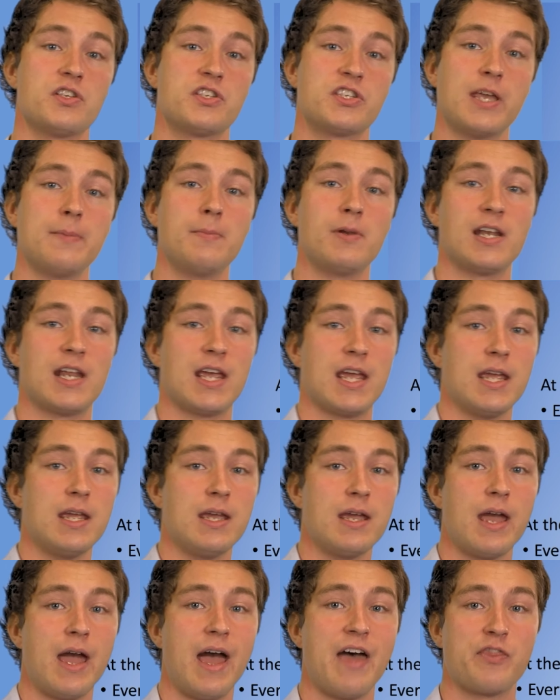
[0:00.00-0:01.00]
similarly,
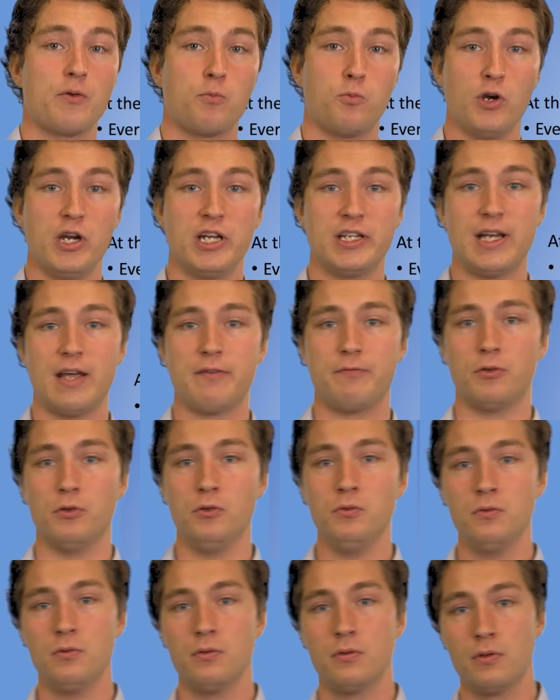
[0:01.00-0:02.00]
at the word
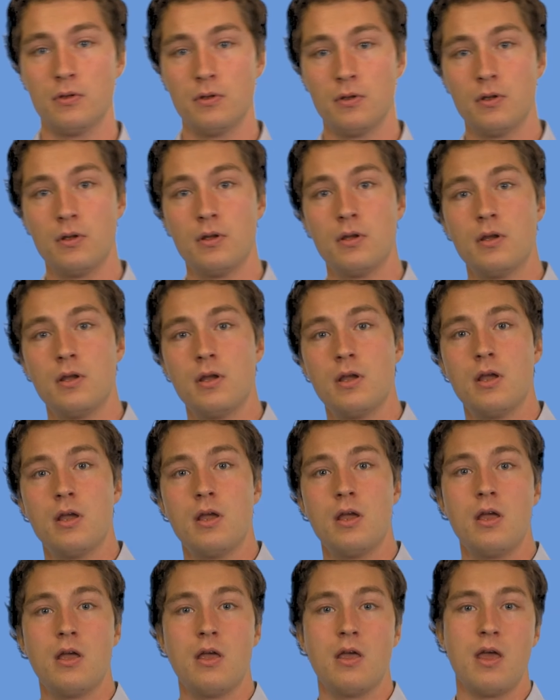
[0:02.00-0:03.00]
level,
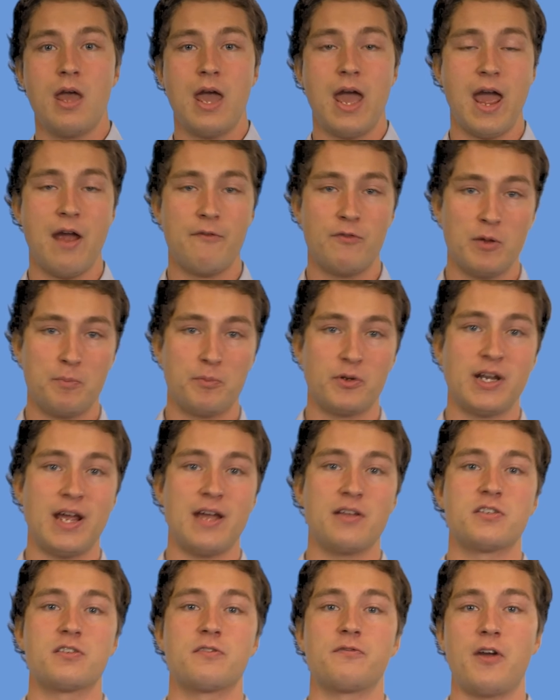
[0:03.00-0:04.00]
every
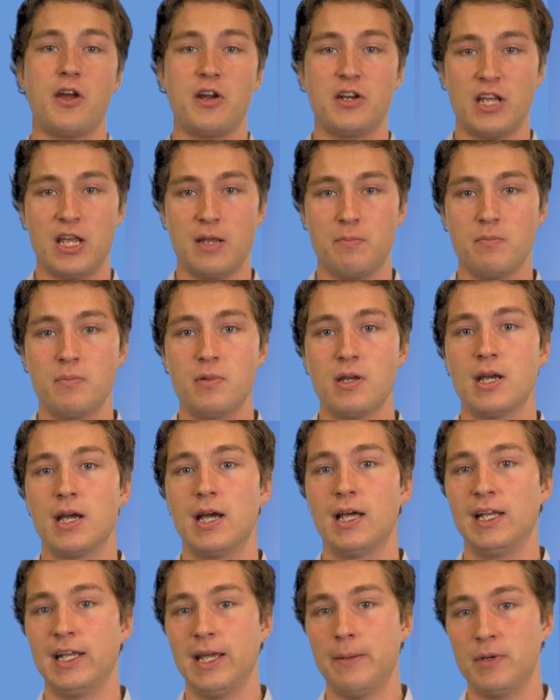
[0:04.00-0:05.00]
pronounced phoneme
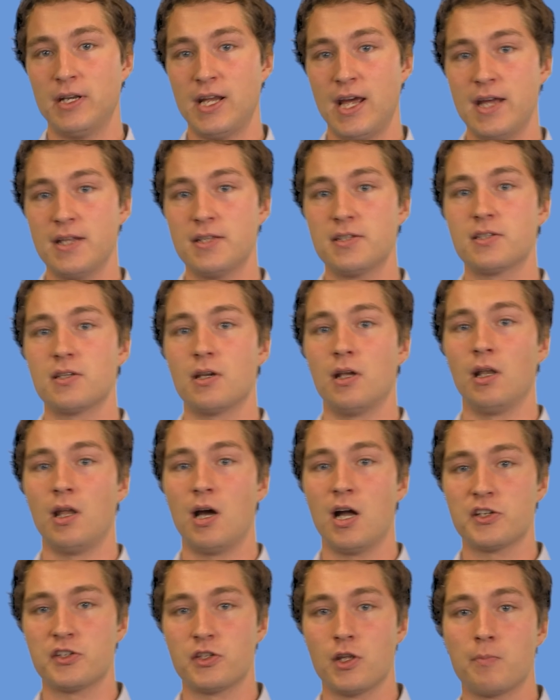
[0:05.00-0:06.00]
eliminates a
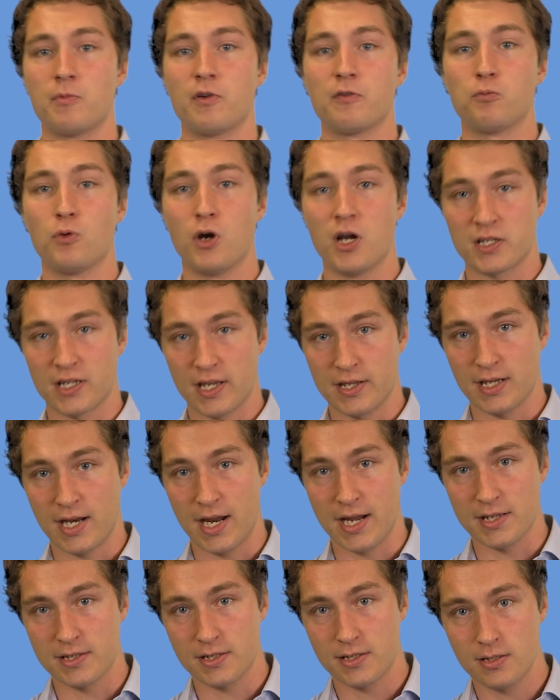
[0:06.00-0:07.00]
large number of word
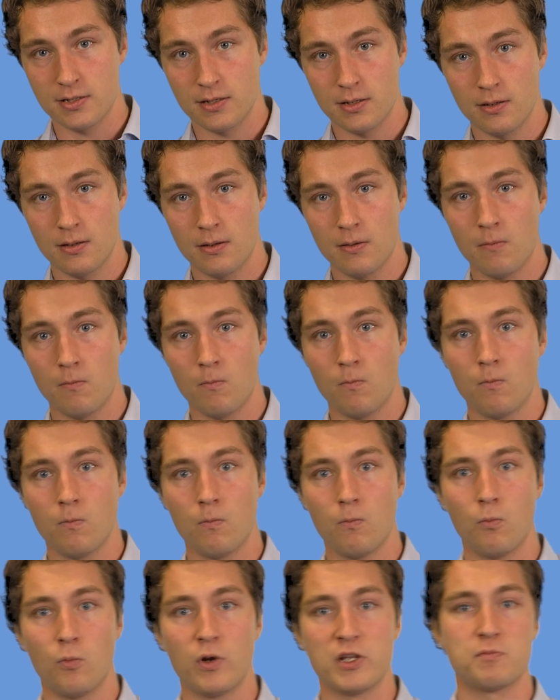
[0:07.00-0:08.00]
candidates,
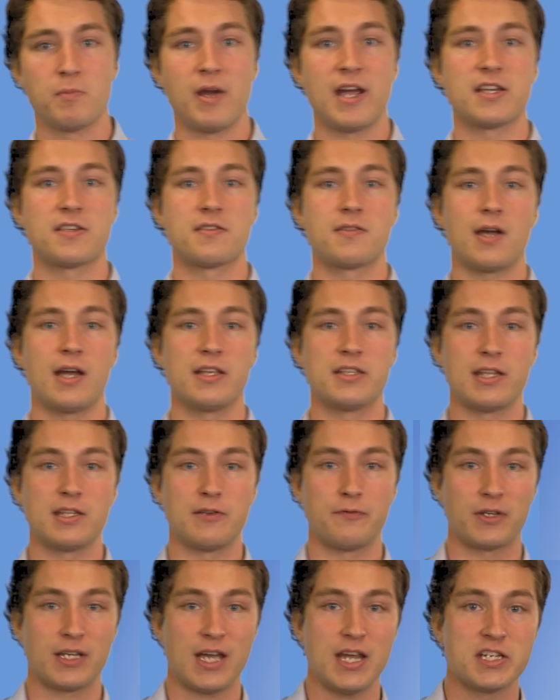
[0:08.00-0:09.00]
which makes the
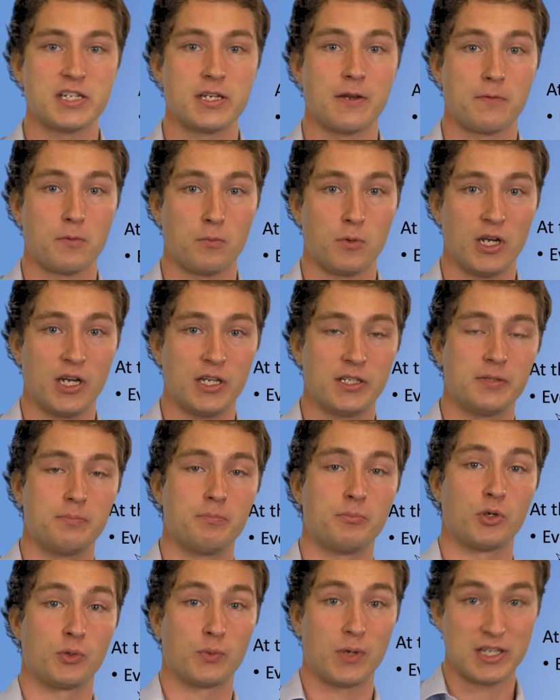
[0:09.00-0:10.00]
identification of the word
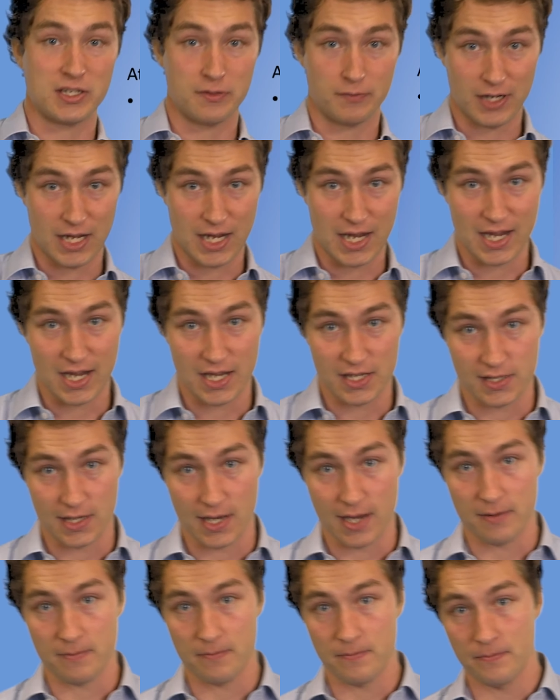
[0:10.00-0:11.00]
progressively
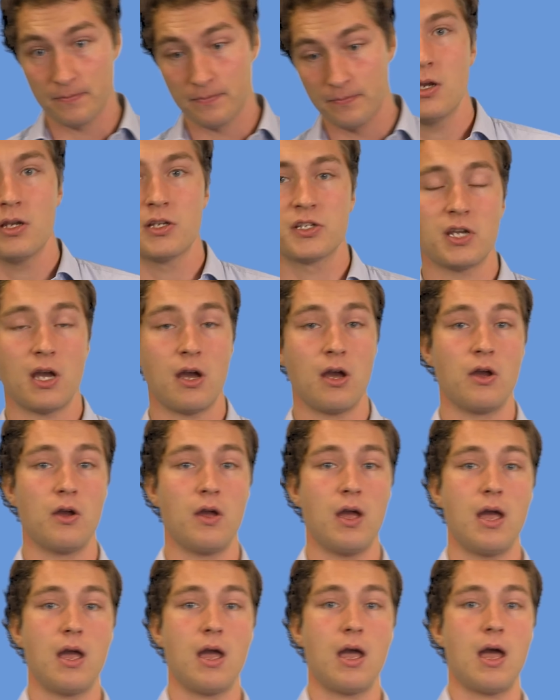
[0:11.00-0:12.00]
easier. So
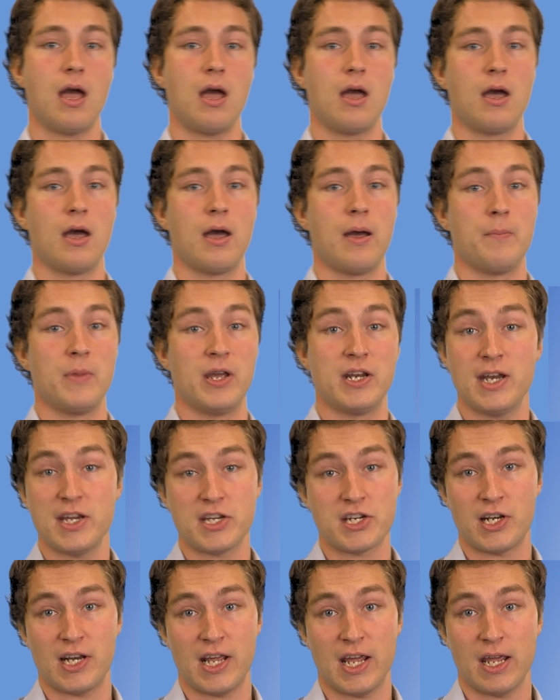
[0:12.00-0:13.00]

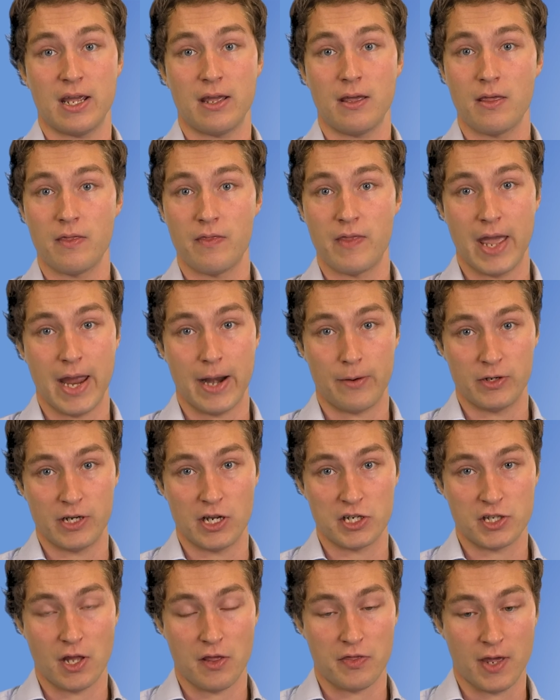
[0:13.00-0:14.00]
initially, the hearer
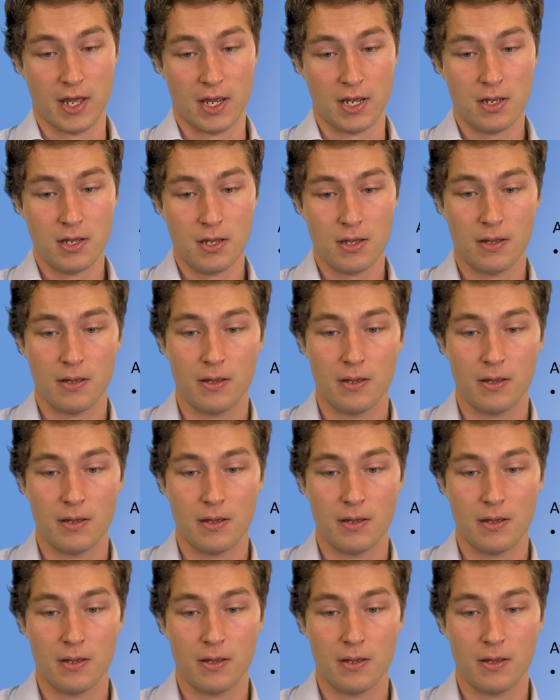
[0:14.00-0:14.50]
knows nothing,